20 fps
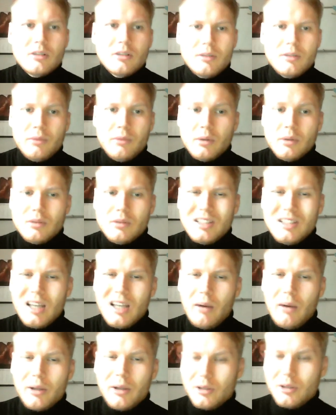if you want to see
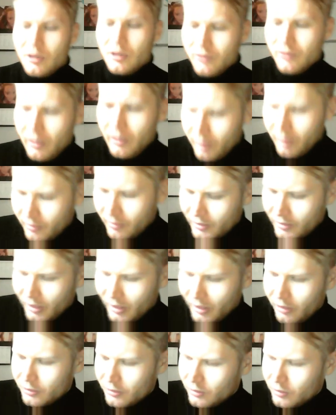how i turned $500
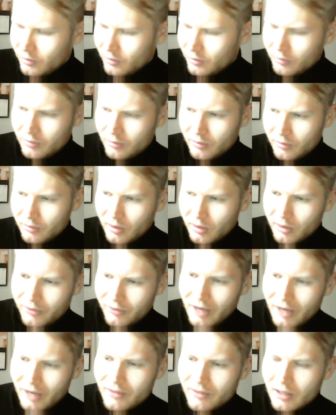to uh,
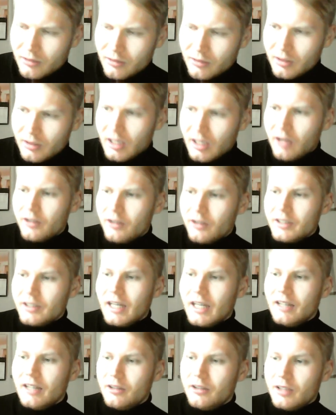$5000
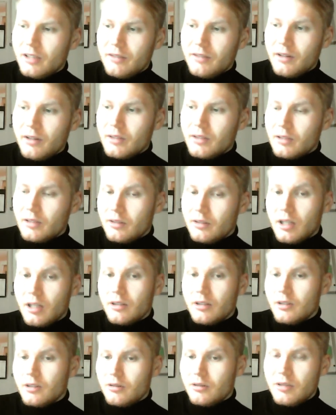and turned that $5000 into
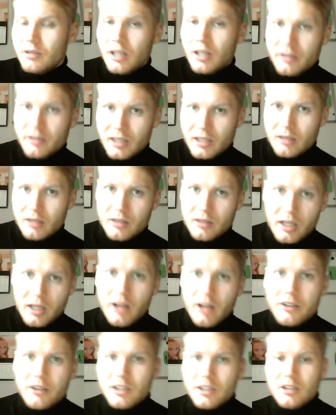
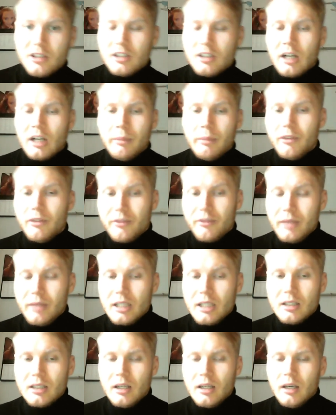$300000 in just a couple of weeks